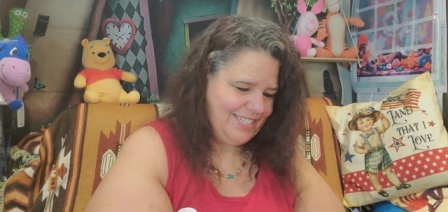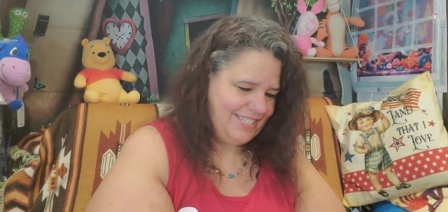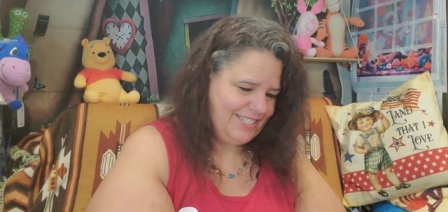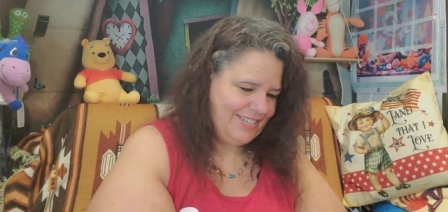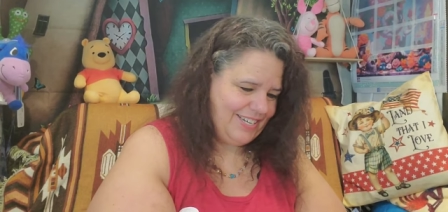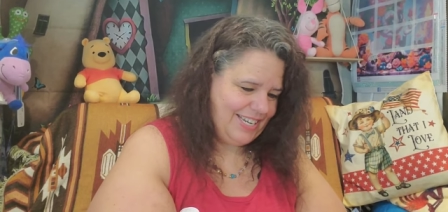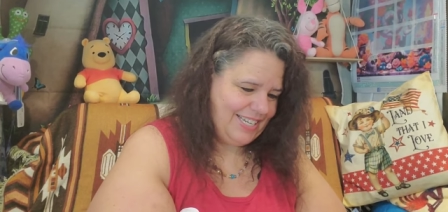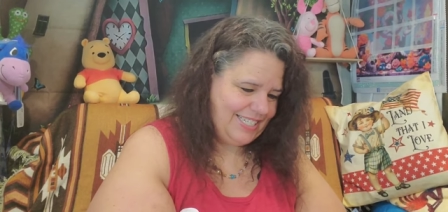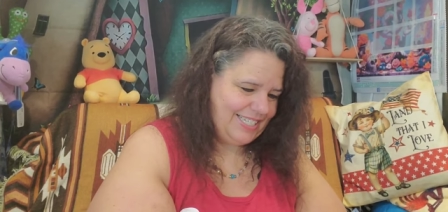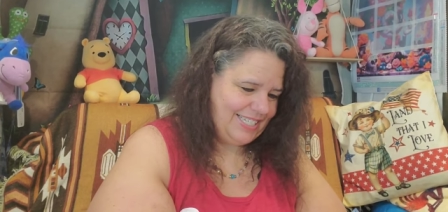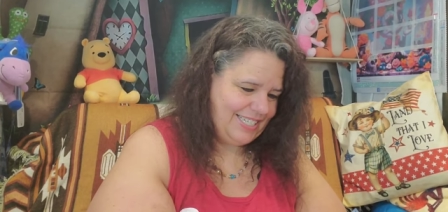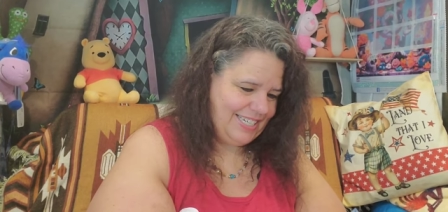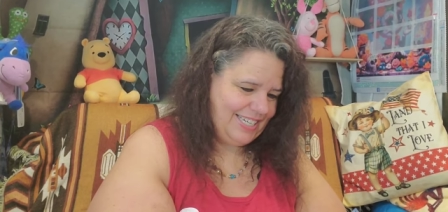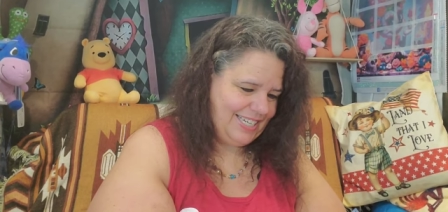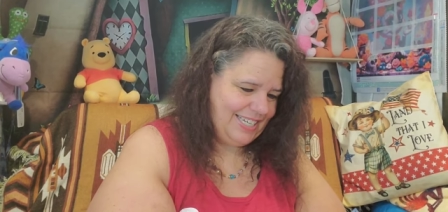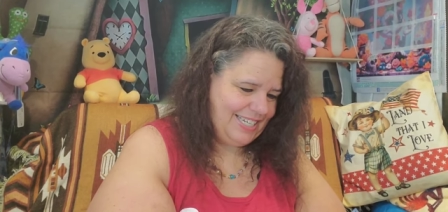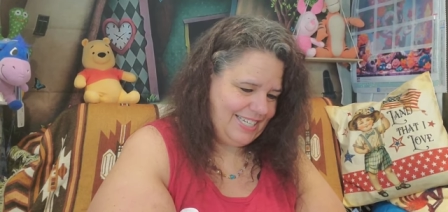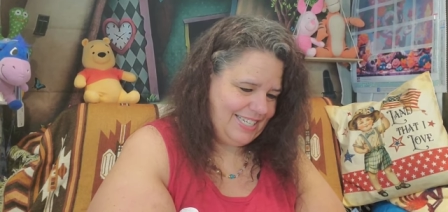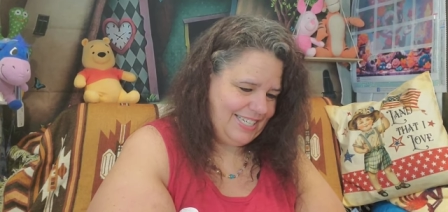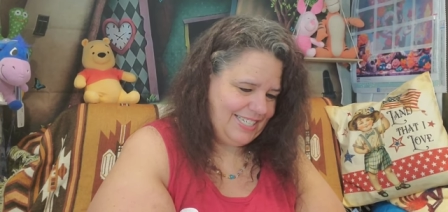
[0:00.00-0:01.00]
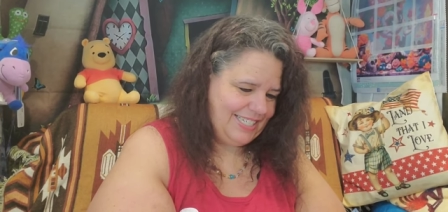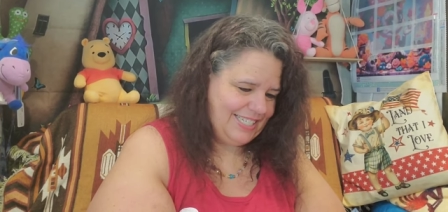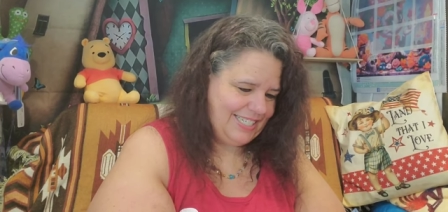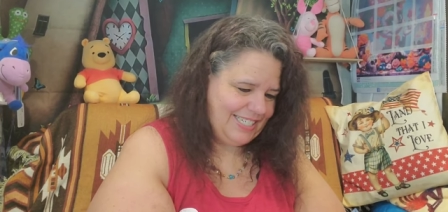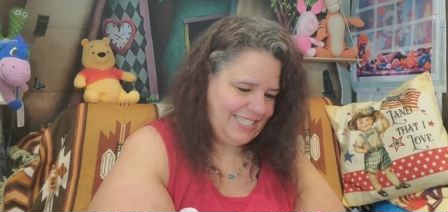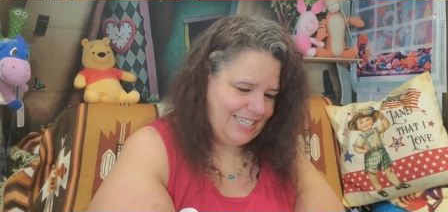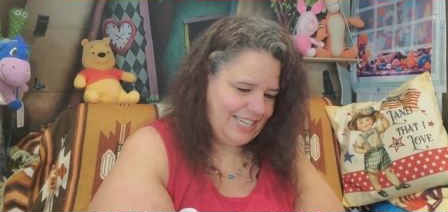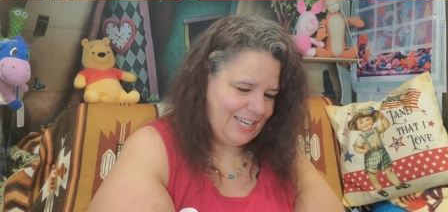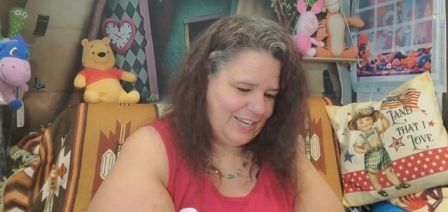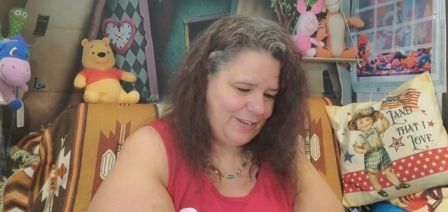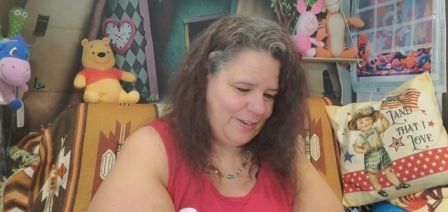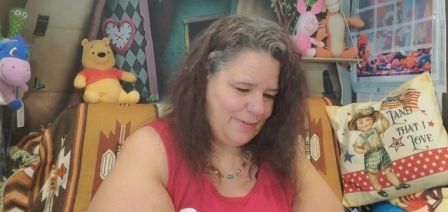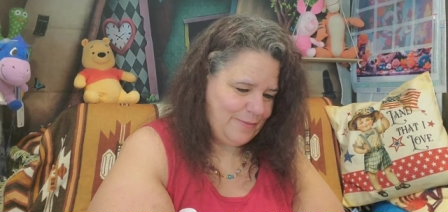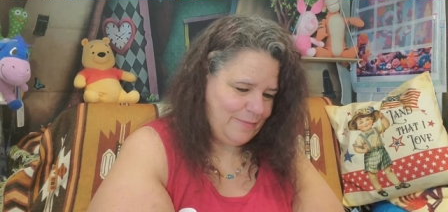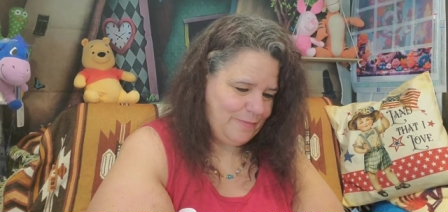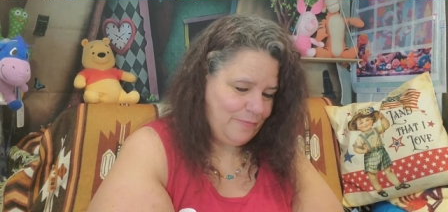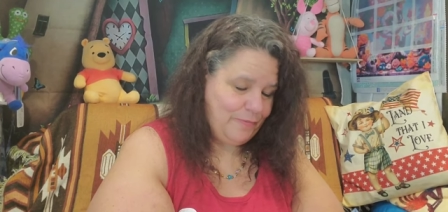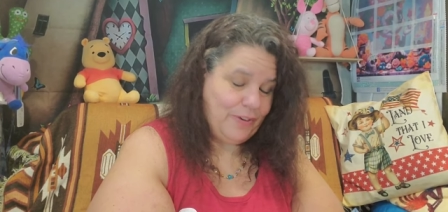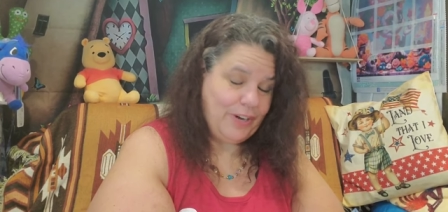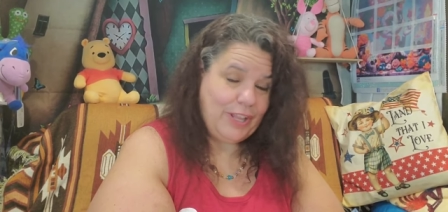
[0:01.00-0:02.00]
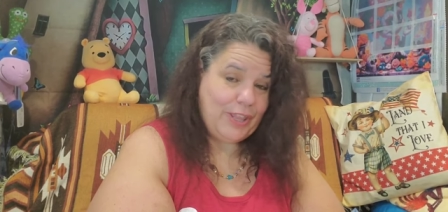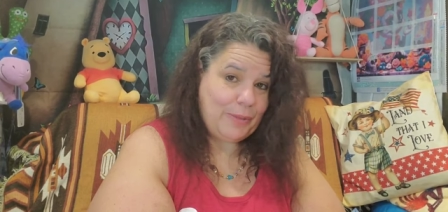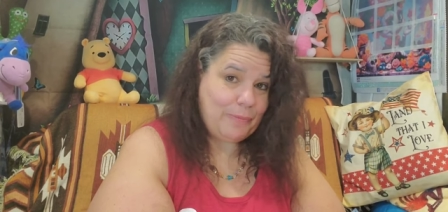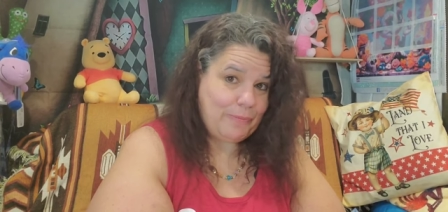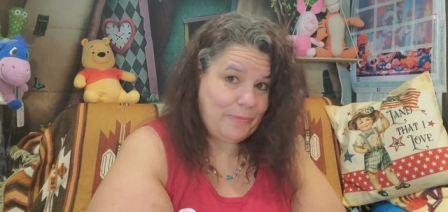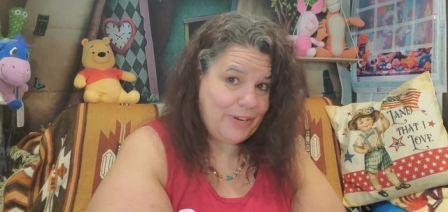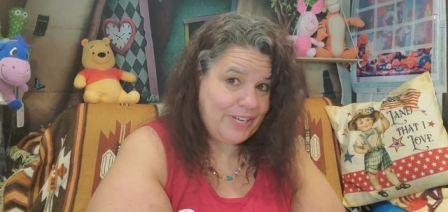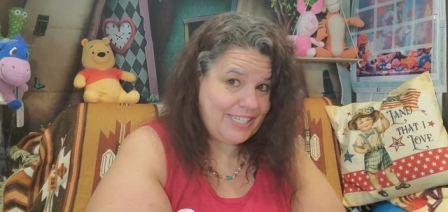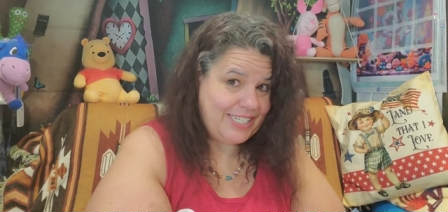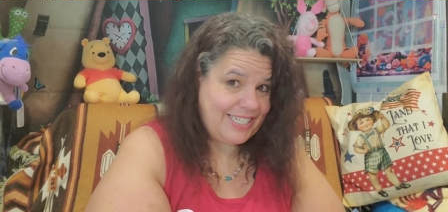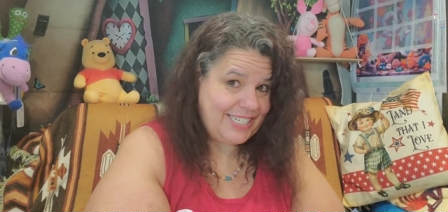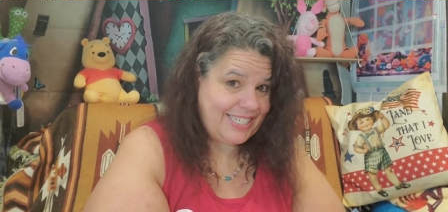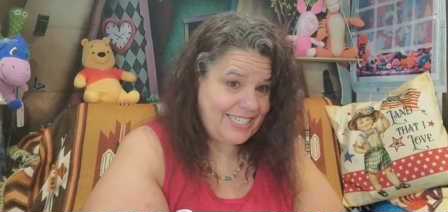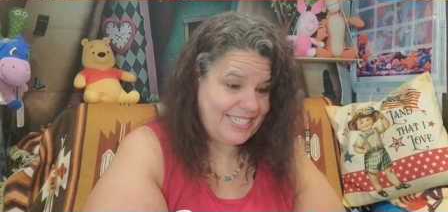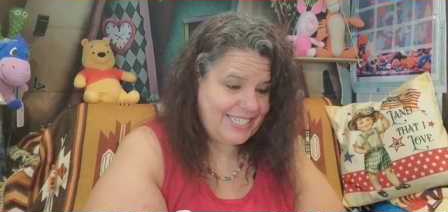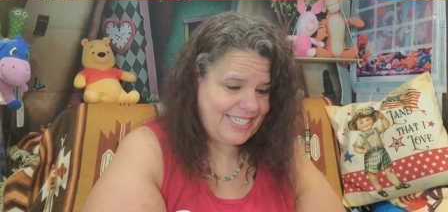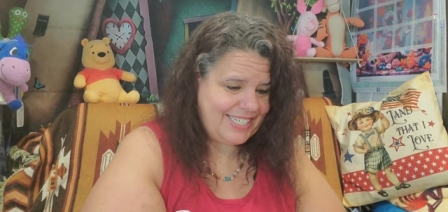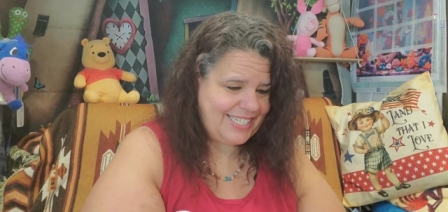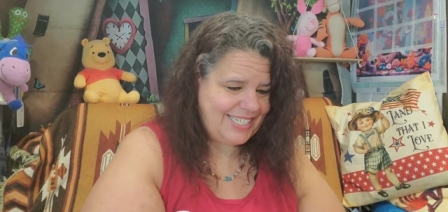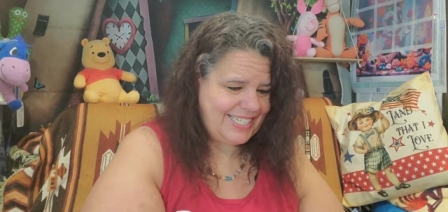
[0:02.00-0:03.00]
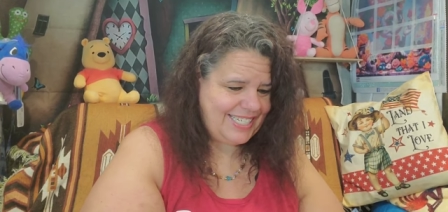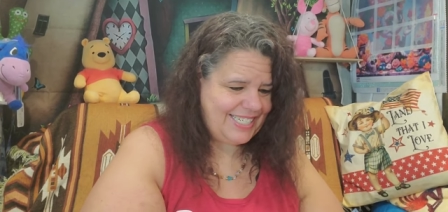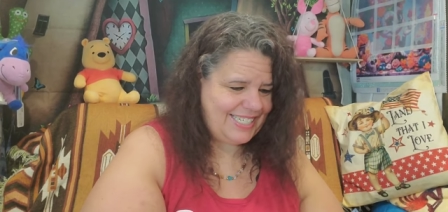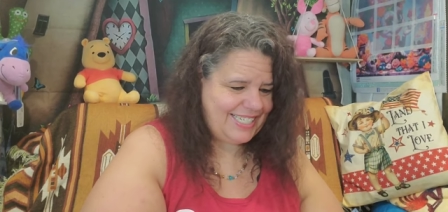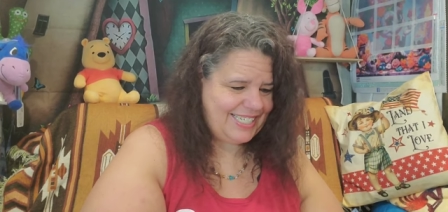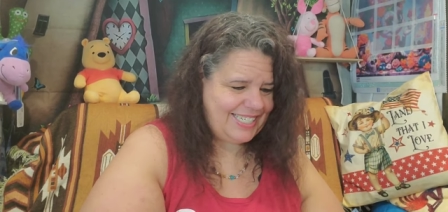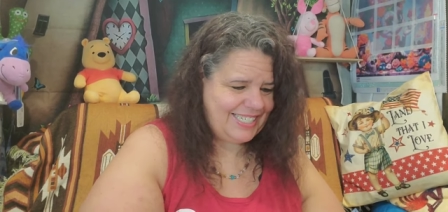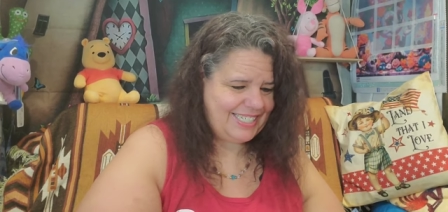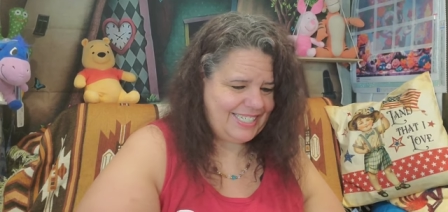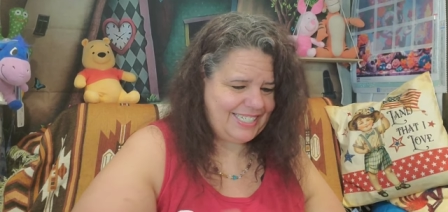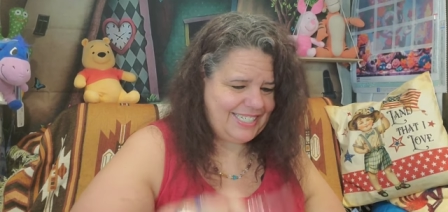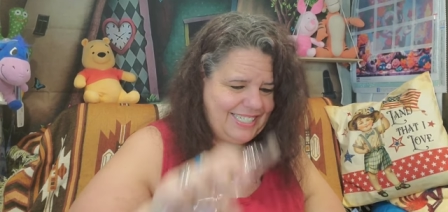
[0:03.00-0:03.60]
So yes, it is one of the princesses.